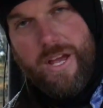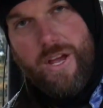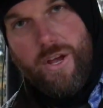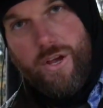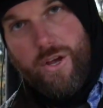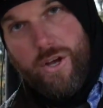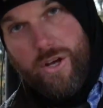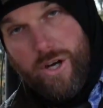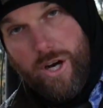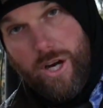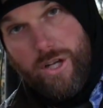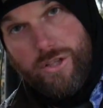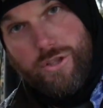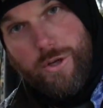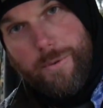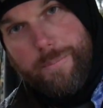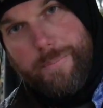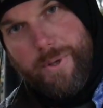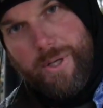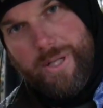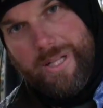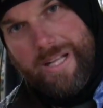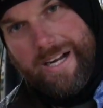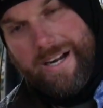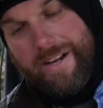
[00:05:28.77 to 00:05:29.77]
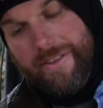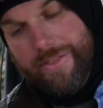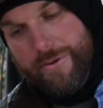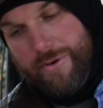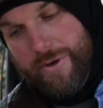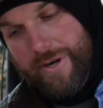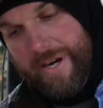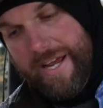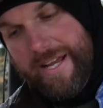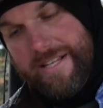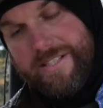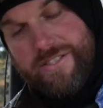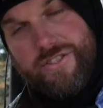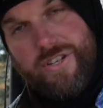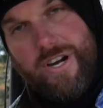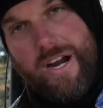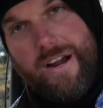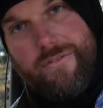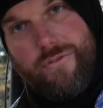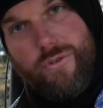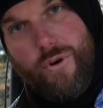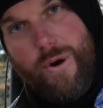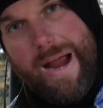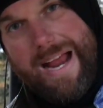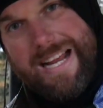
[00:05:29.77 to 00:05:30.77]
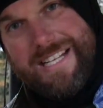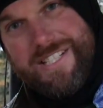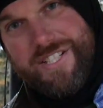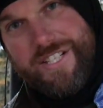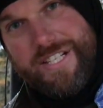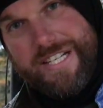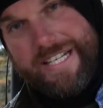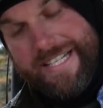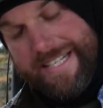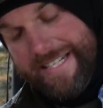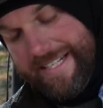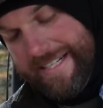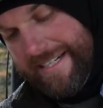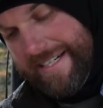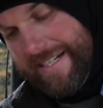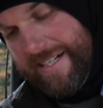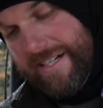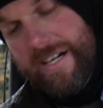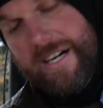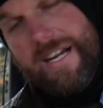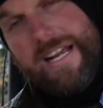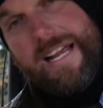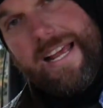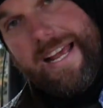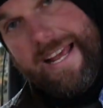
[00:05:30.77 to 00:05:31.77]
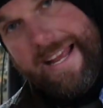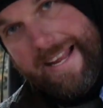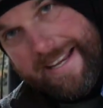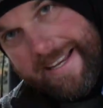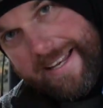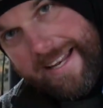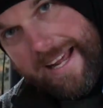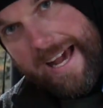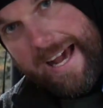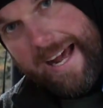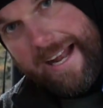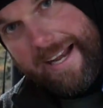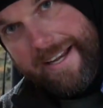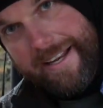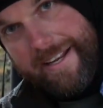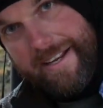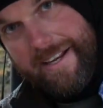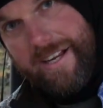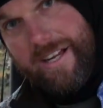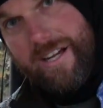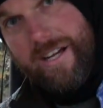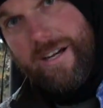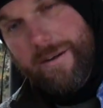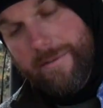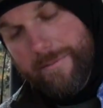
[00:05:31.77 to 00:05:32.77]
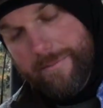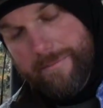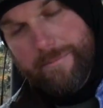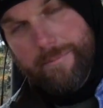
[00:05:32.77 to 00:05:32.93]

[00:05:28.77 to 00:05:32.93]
You could also put like a 3/8 drive ratchet in there and tighten it up.